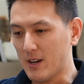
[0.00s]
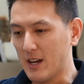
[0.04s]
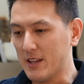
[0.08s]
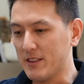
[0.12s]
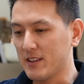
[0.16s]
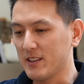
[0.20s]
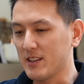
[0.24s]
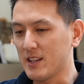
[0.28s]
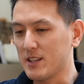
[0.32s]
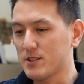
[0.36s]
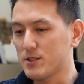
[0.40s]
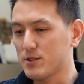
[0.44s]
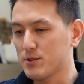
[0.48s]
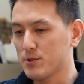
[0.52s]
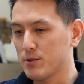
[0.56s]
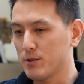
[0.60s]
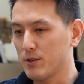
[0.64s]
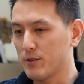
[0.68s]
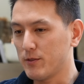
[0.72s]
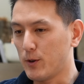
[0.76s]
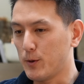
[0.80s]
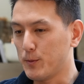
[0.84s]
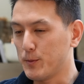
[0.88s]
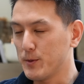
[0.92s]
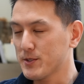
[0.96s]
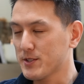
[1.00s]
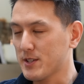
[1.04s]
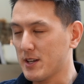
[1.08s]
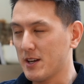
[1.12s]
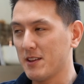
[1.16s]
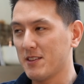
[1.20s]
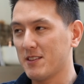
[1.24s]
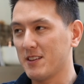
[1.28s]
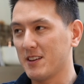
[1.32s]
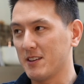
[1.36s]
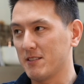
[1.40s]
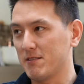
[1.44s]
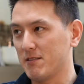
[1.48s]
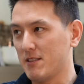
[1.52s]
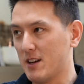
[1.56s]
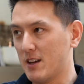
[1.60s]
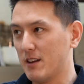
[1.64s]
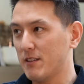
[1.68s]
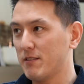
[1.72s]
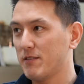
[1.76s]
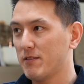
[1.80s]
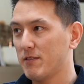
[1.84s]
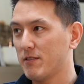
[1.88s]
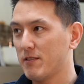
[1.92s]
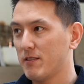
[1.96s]
I think that's true of almost anything in
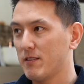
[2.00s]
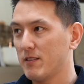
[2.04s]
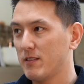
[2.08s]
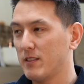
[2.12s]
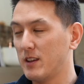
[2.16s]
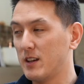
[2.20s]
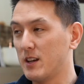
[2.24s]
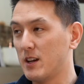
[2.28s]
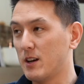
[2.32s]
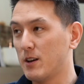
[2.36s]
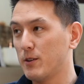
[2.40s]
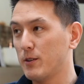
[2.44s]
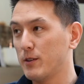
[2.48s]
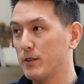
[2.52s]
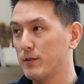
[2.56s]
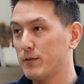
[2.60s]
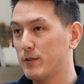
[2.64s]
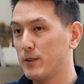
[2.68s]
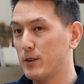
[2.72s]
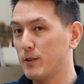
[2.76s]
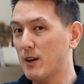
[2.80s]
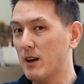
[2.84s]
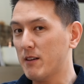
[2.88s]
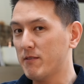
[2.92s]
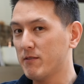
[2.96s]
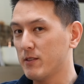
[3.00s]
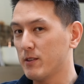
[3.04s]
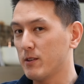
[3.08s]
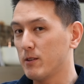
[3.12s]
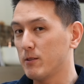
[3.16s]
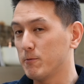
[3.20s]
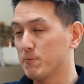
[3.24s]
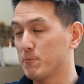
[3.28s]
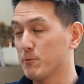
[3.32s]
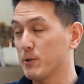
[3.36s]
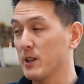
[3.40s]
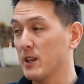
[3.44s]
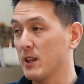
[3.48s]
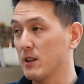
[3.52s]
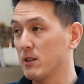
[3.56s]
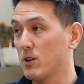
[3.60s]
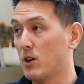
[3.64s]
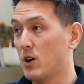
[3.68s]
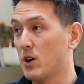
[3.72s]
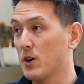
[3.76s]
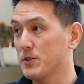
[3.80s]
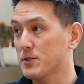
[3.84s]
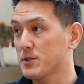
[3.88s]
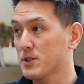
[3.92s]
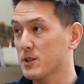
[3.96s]
life. mm You know, mm-hmm. if you have a really
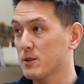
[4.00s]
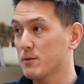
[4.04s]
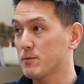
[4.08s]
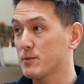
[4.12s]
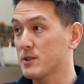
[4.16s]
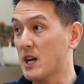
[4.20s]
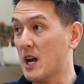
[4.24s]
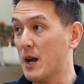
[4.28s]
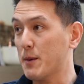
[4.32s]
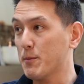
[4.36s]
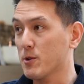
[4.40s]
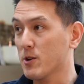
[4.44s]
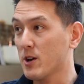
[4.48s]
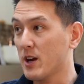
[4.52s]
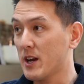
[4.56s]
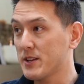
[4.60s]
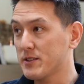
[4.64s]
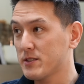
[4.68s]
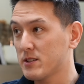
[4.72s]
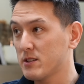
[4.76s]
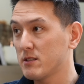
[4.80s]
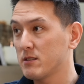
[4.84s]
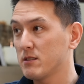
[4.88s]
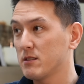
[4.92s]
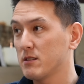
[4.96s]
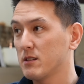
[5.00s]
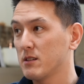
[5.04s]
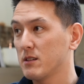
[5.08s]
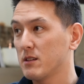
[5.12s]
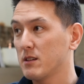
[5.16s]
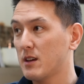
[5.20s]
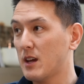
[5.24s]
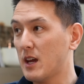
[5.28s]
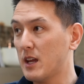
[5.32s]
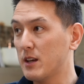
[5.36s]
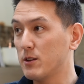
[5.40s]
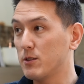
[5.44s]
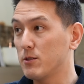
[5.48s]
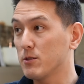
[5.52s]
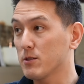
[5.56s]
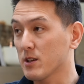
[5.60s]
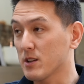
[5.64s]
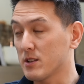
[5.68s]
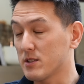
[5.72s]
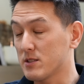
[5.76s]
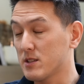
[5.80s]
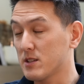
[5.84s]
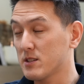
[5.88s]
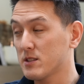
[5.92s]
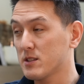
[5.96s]
long term time horizon and you're
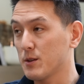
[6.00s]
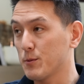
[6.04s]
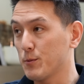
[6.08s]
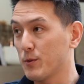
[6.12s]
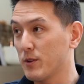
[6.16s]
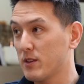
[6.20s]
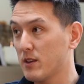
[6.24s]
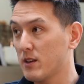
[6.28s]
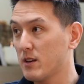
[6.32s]
consistent with